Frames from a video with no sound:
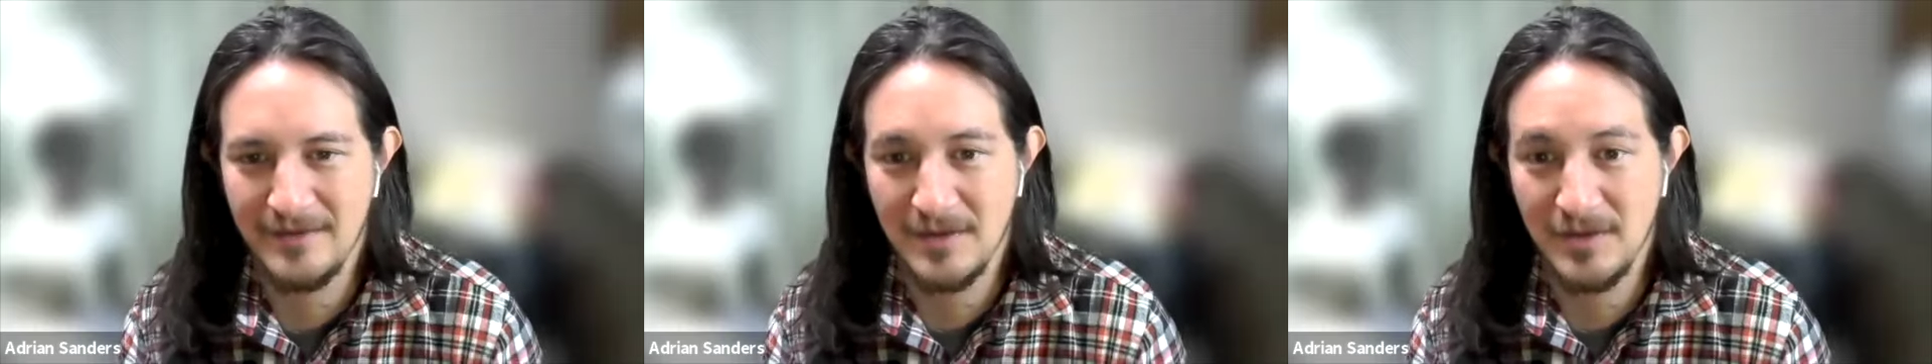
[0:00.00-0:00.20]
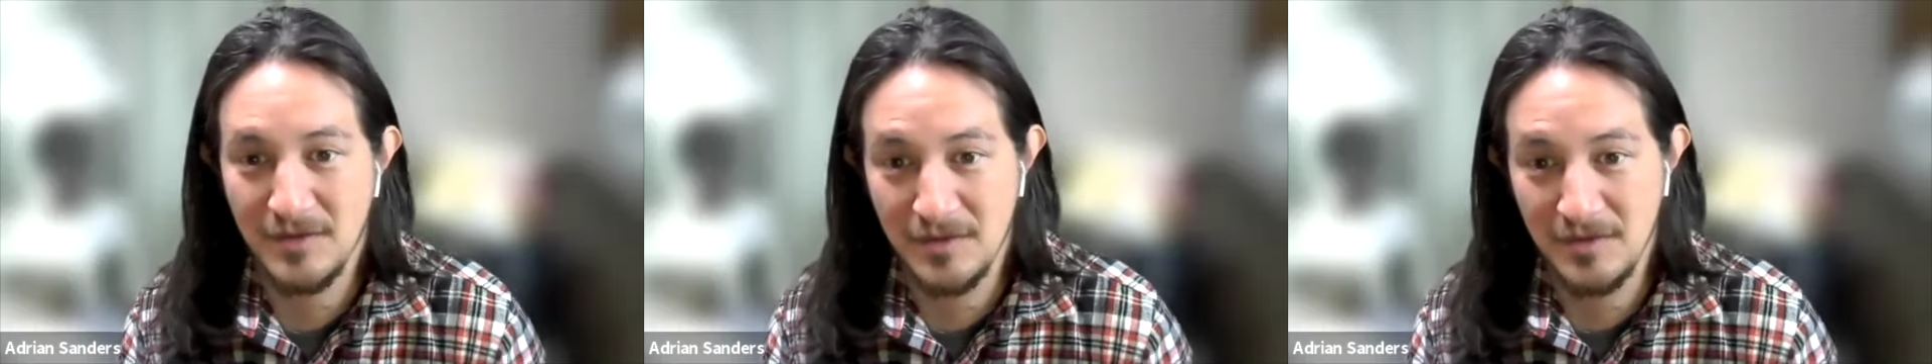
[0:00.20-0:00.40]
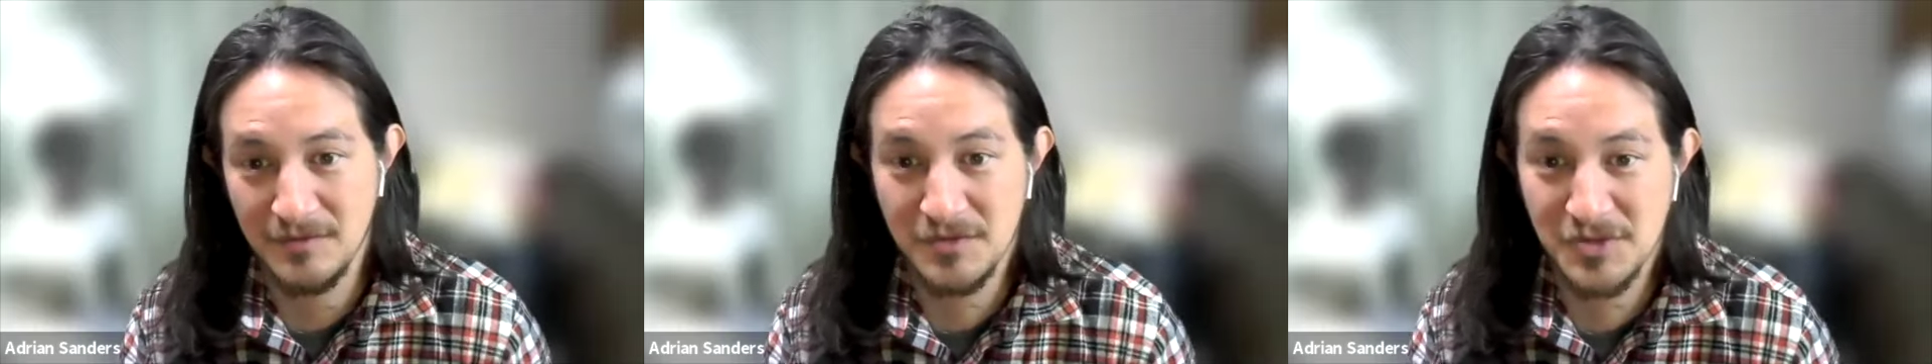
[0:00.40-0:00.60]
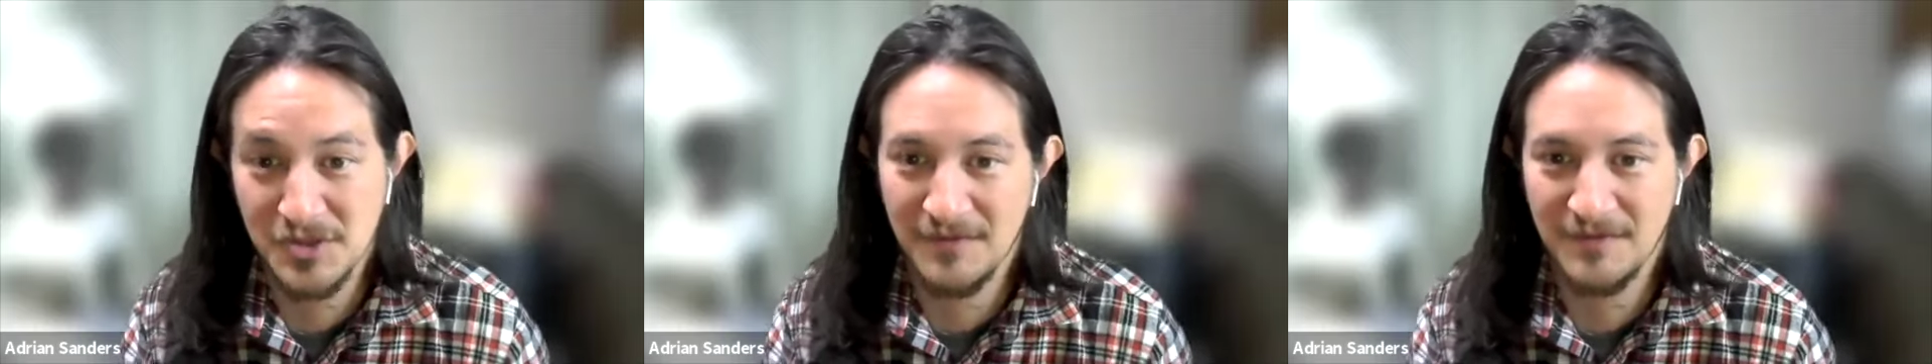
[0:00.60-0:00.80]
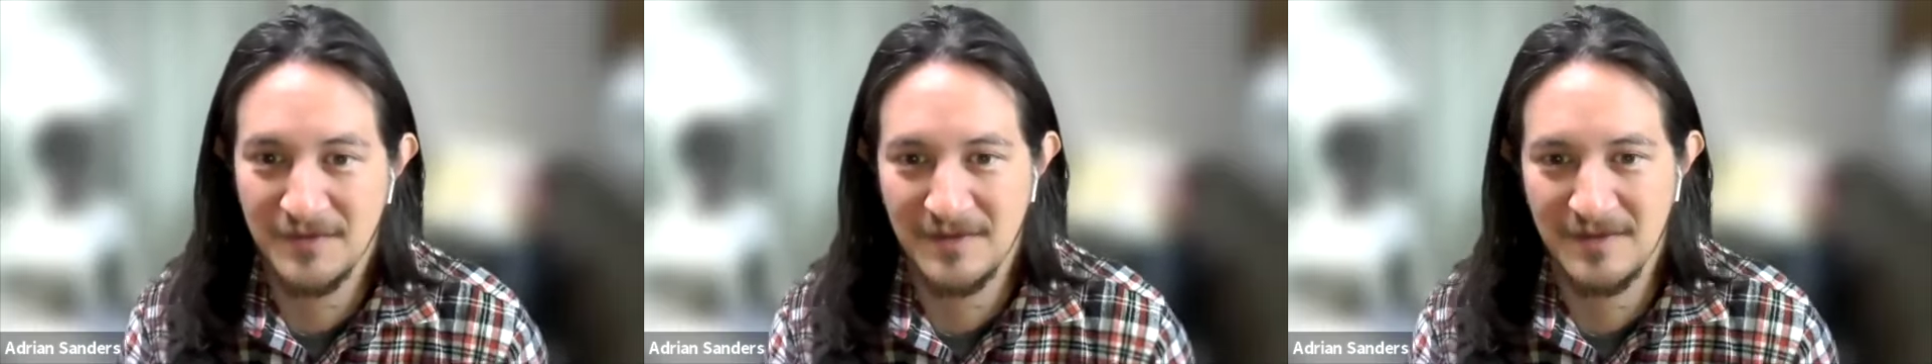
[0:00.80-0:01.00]
you
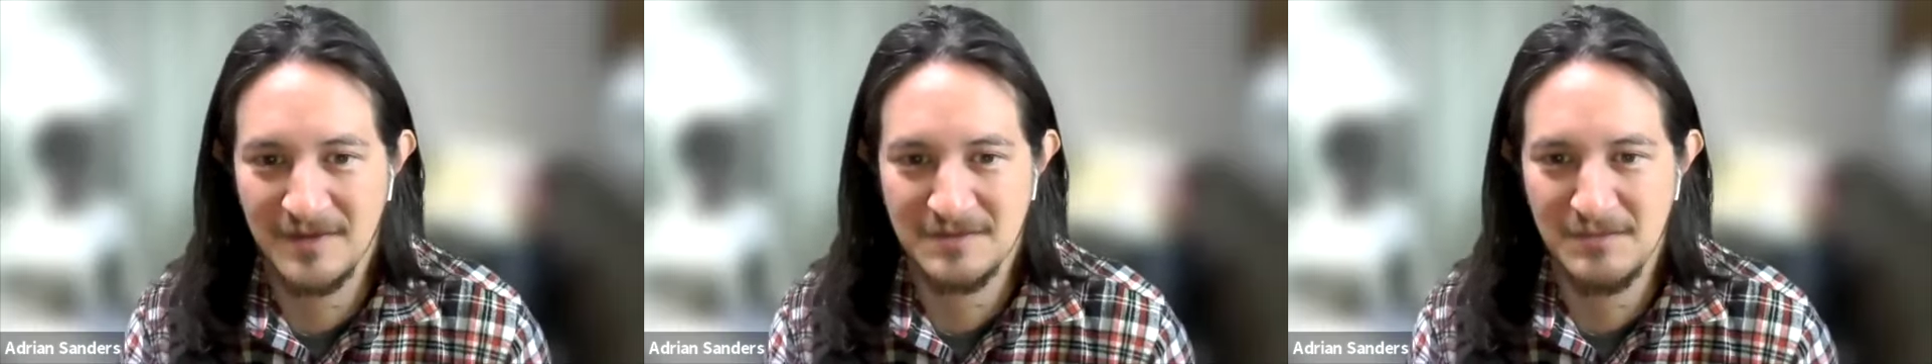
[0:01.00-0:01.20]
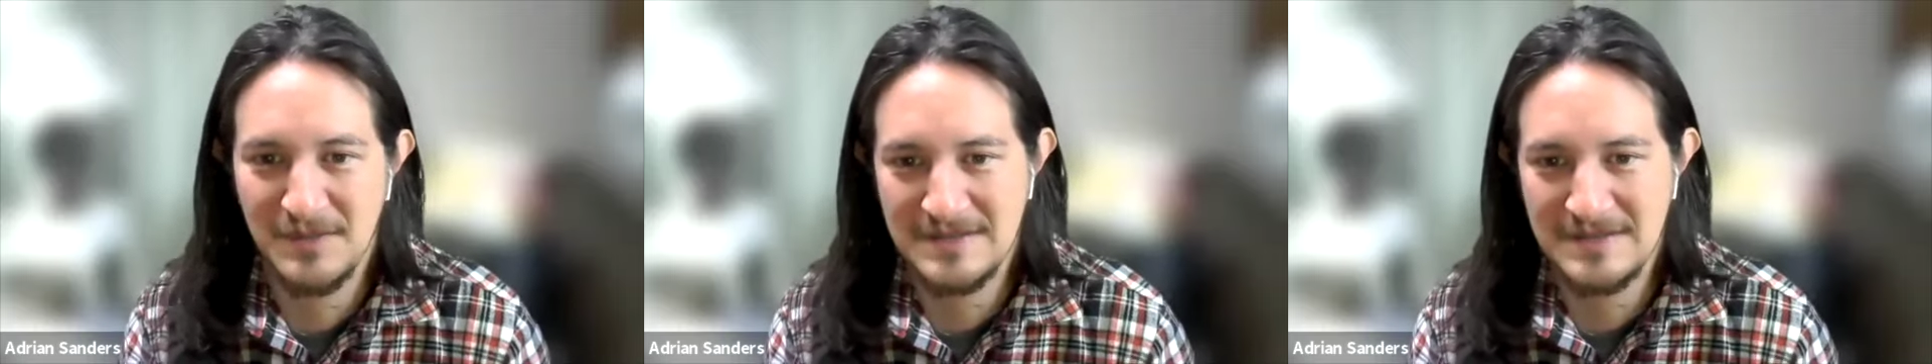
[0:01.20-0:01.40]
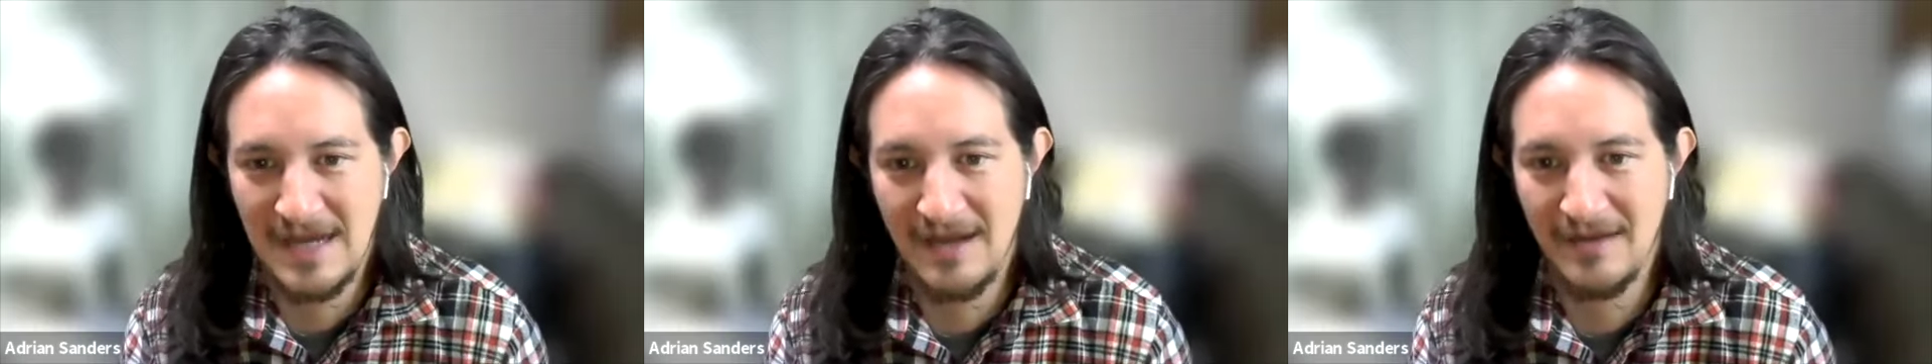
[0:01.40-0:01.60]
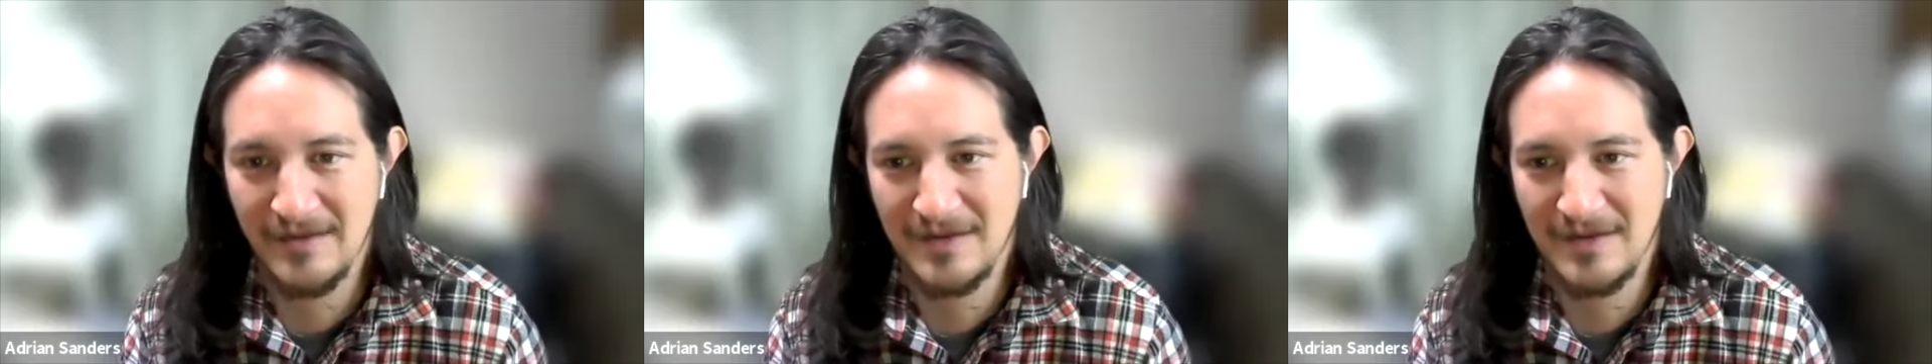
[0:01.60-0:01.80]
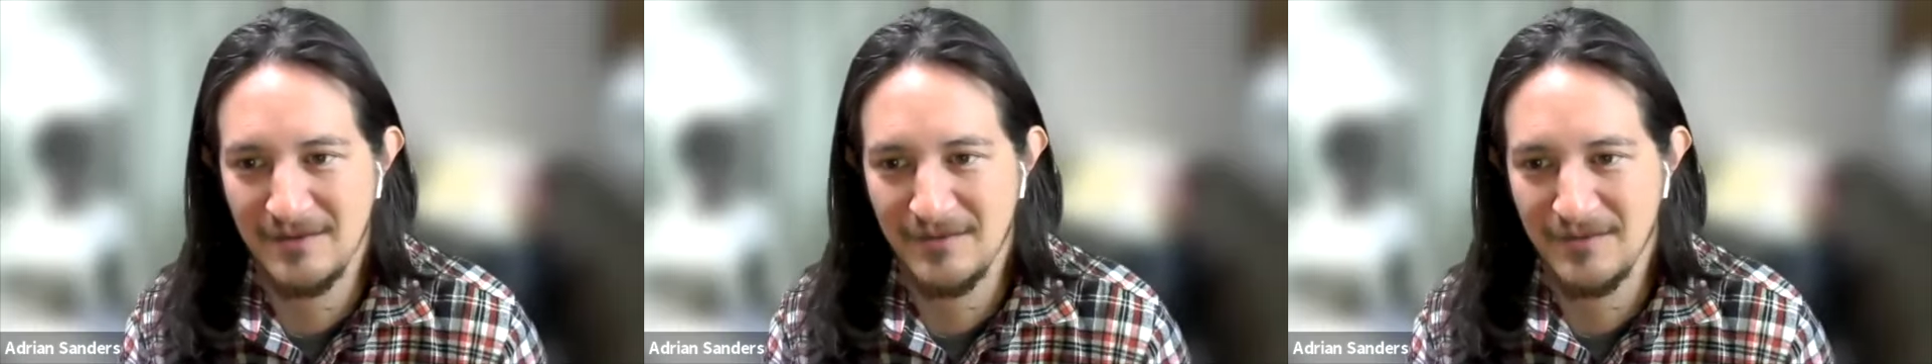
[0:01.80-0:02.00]
shifted this
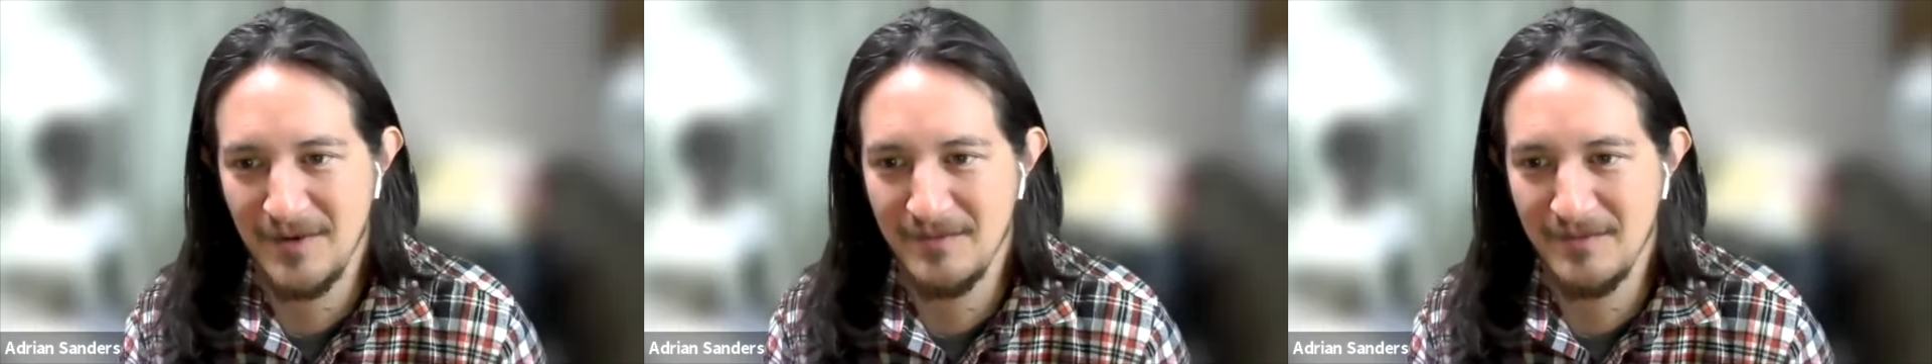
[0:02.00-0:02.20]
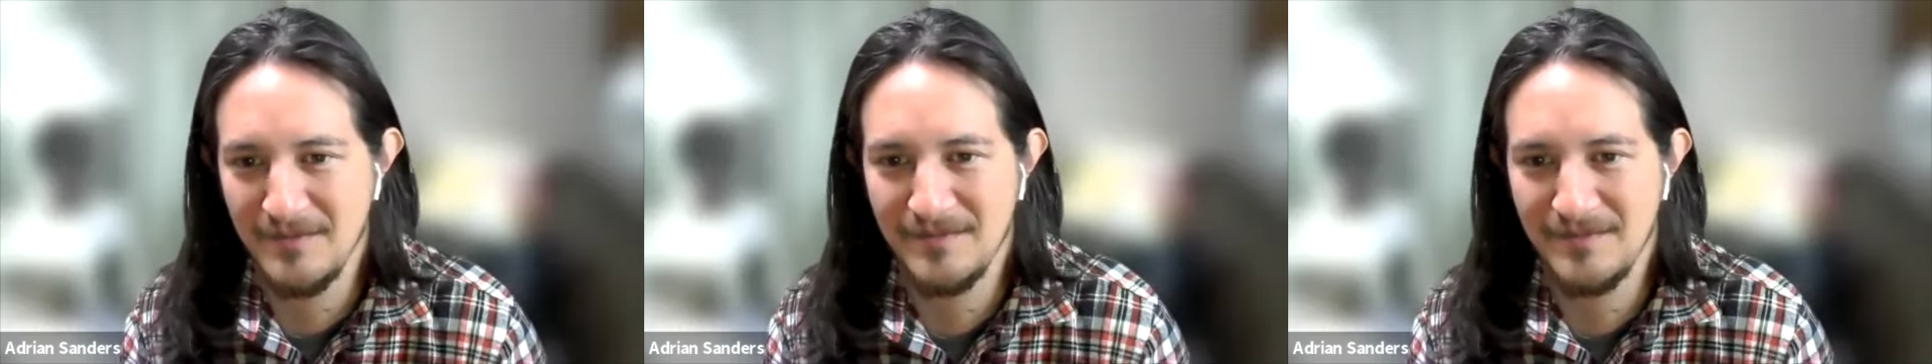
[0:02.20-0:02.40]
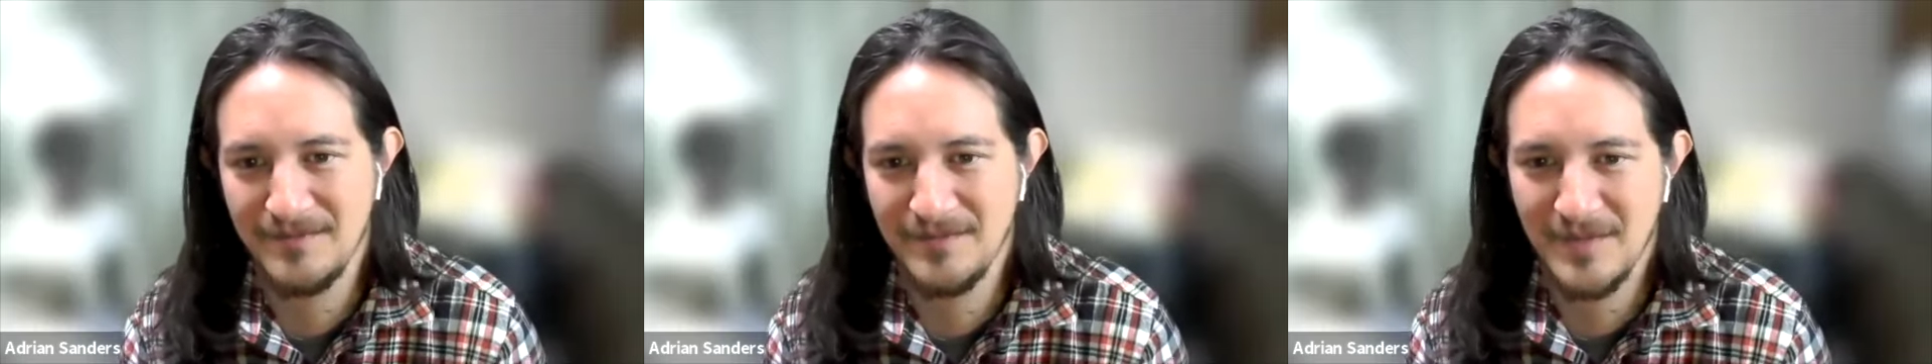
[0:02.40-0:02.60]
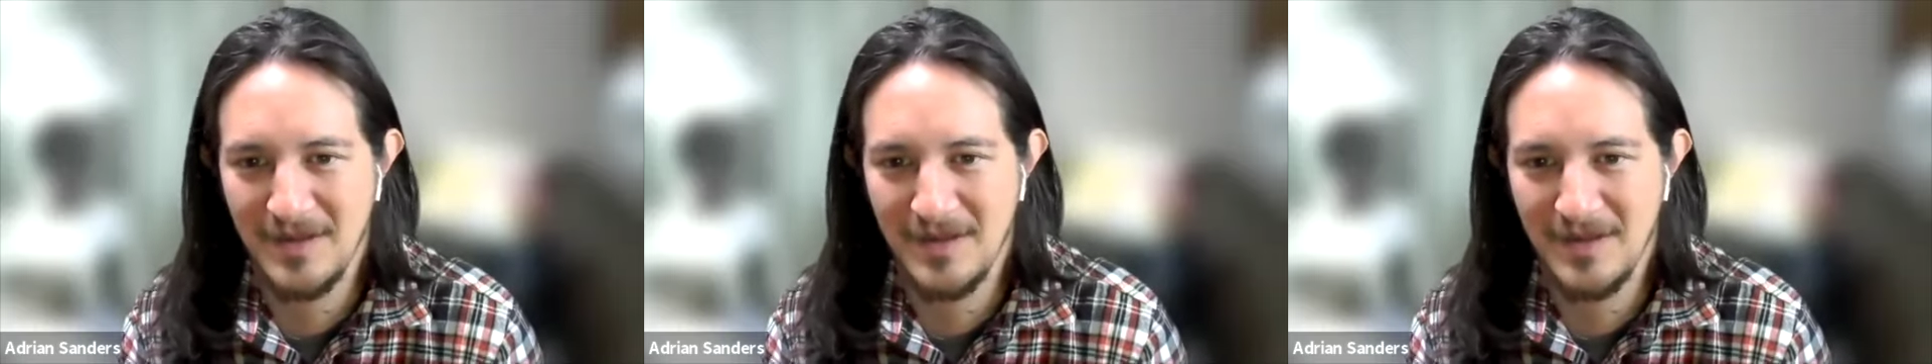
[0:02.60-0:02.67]
mentality from,